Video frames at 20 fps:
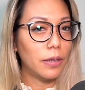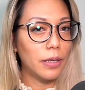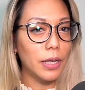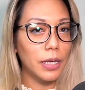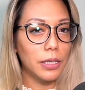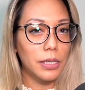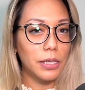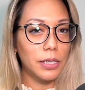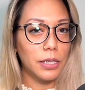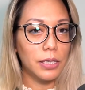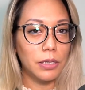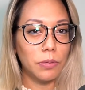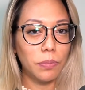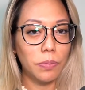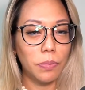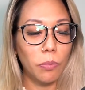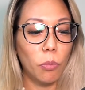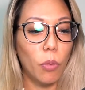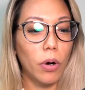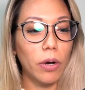That's just
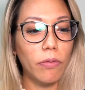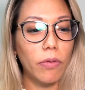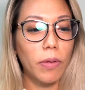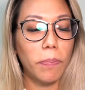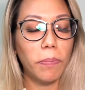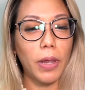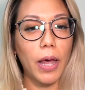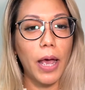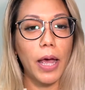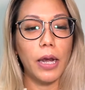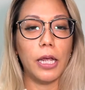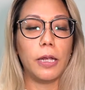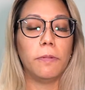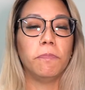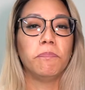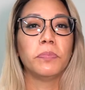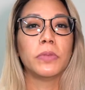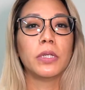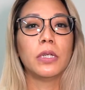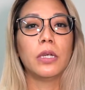one of the
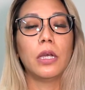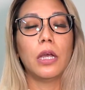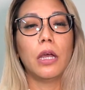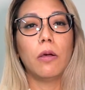planets.